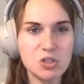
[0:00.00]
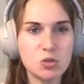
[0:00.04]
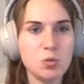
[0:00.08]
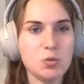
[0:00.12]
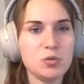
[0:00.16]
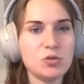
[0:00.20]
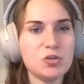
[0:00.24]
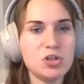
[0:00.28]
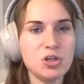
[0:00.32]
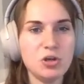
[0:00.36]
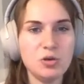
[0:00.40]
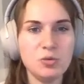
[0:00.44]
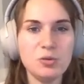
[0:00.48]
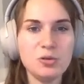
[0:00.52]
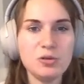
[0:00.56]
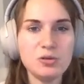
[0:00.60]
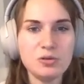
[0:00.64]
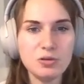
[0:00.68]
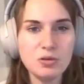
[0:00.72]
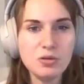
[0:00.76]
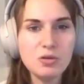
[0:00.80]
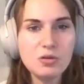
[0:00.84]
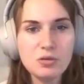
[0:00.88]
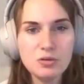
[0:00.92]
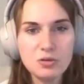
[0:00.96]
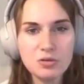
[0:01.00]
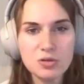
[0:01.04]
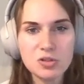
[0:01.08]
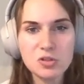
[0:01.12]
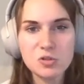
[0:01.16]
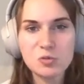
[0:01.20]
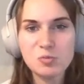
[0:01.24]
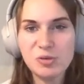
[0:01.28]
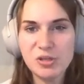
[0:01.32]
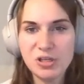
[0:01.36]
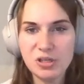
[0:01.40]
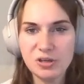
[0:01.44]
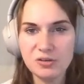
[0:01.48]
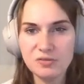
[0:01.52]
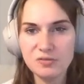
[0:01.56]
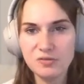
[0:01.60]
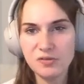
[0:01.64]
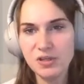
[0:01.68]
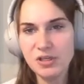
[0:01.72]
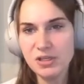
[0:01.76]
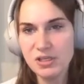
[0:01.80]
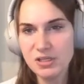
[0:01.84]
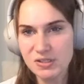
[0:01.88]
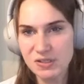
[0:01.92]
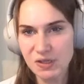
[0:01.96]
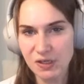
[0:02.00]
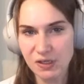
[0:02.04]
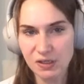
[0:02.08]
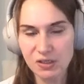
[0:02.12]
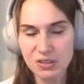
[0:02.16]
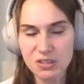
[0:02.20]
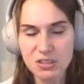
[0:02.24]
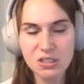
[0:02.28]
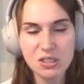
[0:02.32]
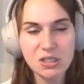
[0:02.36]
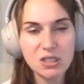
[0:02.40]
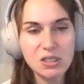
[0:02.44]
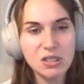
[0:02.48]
which I will speak of in a second,